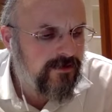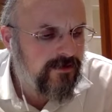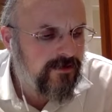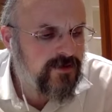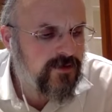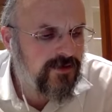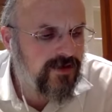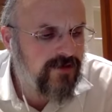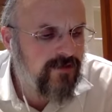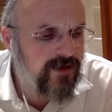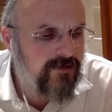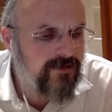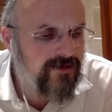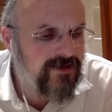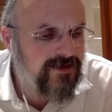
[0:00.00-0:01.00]
This is what the Gemara
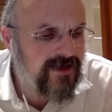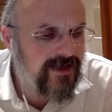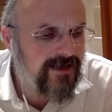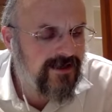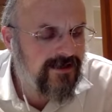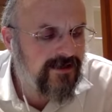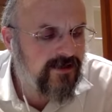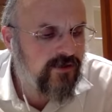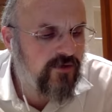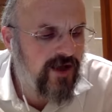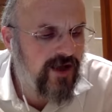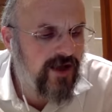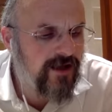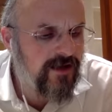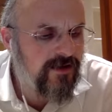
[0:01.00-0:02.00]
means to say.
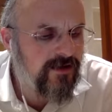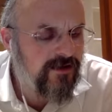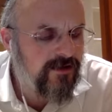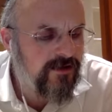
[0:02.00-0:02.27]
Tfei